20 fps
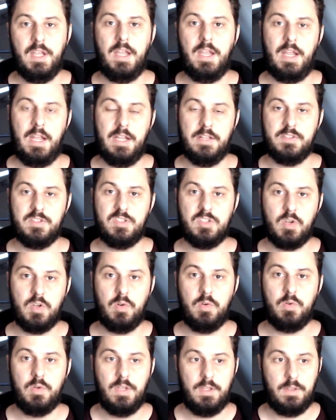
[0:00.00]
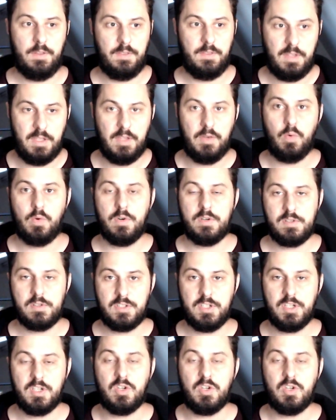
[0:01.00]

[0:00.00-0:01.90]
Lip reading: And so in order to